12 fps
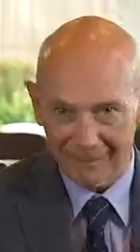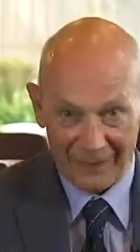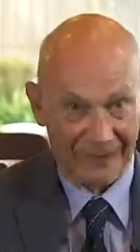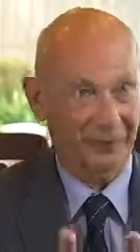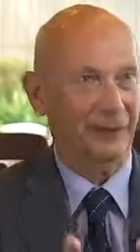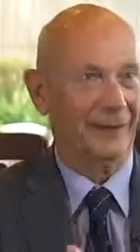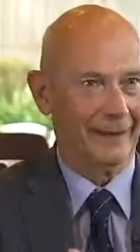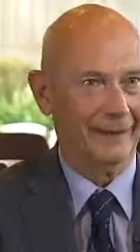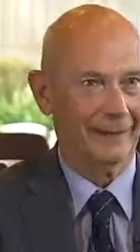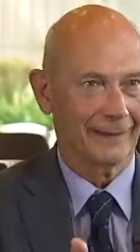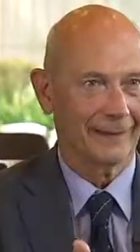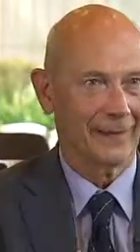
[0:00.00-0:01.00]
factored
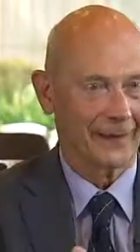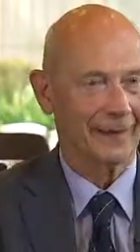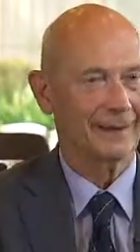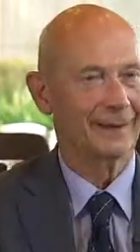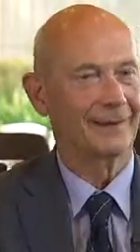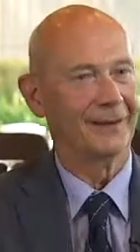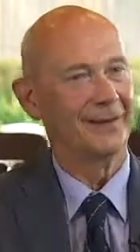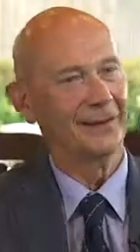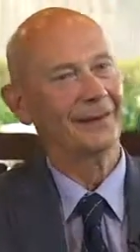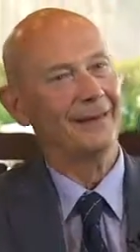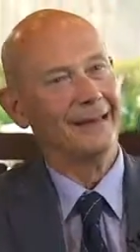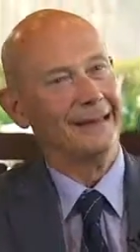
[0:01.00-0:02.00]
in
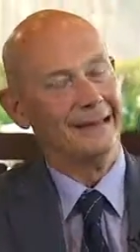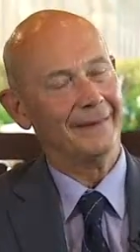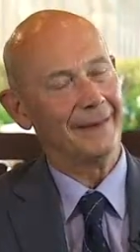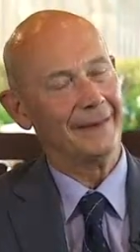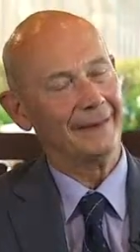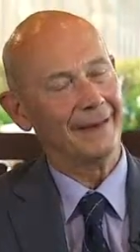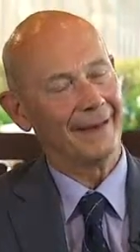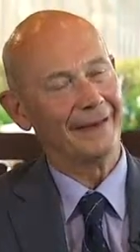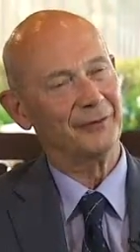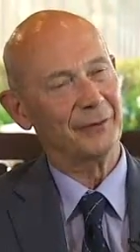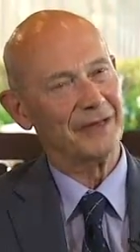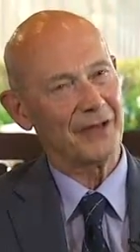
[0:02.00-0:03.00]
the
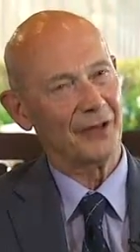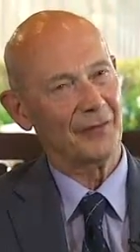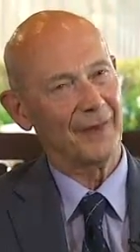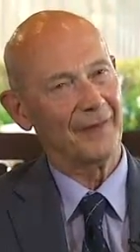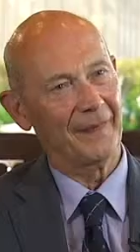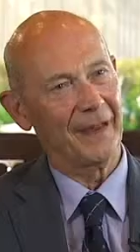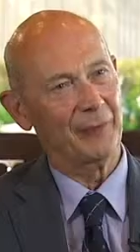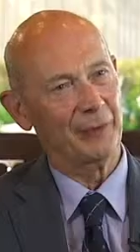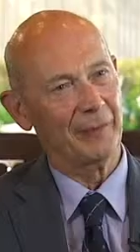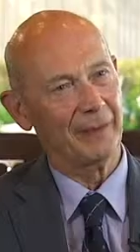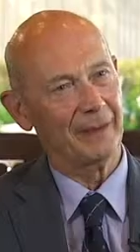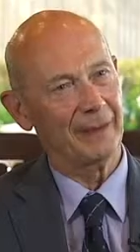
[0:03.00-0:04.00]
end result than they
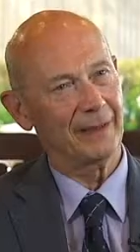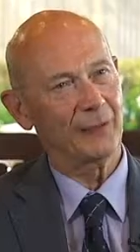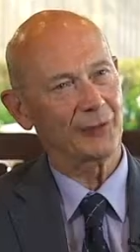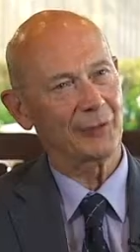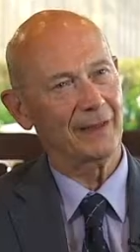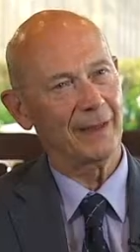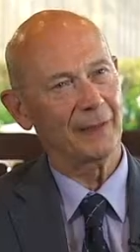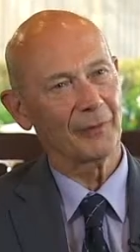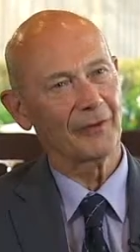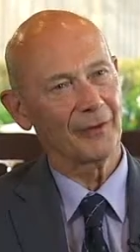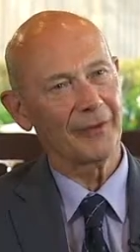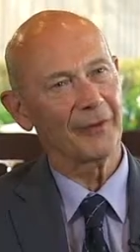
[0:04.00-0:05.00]
would be if Australia
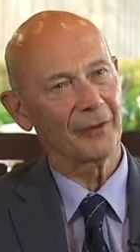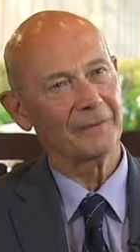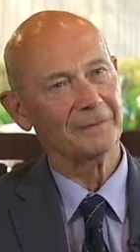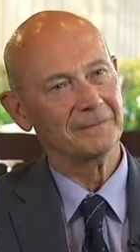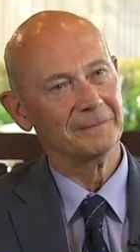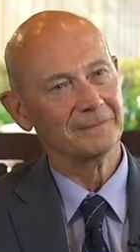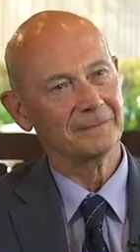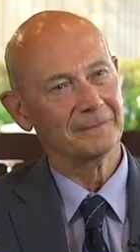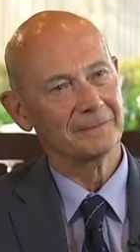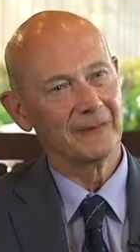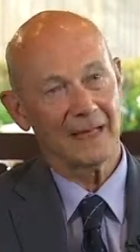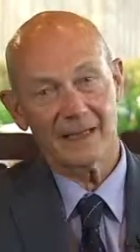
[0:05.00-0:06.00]
was a leader.
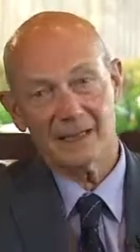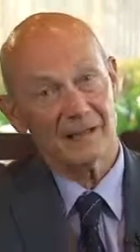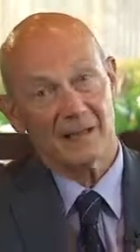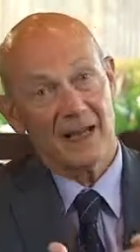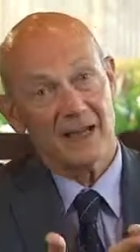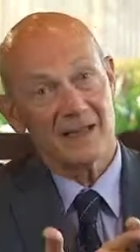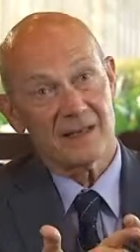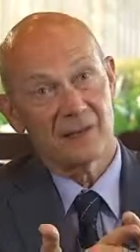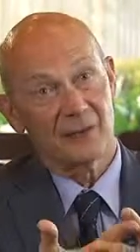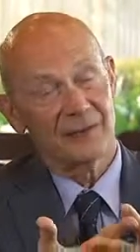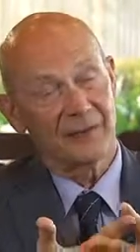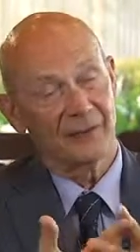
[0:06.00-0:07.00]
That's the case in
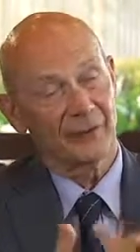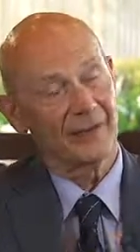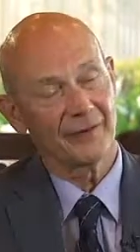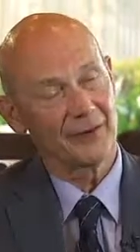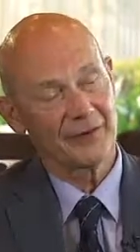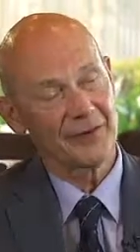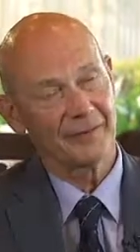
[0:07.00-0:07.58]
all negotiations.